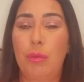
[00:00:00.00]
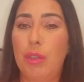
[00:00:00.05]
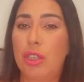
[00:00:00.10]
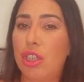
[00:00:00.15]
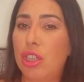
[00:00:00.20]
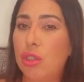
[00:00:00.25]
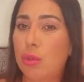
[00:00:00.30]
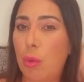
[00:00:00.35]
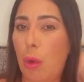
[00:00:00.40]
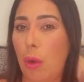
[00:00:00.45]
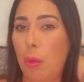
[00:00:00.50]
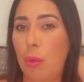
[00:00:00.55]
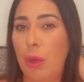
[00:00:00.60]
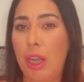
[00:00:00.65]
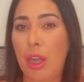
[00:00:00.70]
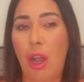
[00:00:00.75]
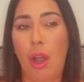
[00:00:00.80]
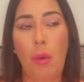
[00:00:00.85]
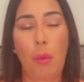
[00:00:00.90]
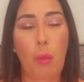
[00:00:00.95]
which is what
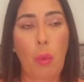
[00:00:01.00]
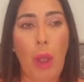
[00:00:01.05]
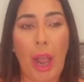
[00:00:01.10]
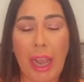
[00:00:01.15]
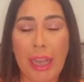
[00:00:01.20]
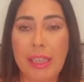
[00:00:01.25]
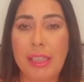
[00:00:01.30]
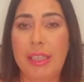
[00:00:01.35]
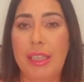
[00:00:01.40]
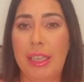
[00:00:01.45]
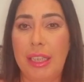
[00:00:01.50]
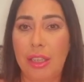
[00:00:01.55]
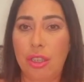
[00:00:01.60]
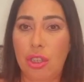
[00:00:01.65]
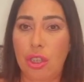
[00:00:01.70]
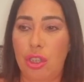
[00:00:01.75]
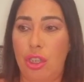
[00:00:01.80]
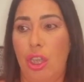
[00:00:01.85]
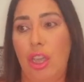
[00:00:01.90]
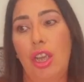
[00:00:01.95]
we are waiting
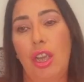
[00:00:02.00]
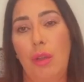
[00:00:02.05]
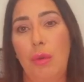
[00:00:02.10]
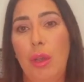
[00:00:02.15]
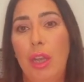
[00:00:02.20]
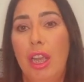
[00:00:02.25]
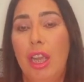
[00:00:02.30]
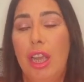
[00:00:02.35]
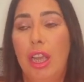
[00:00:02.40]
to do,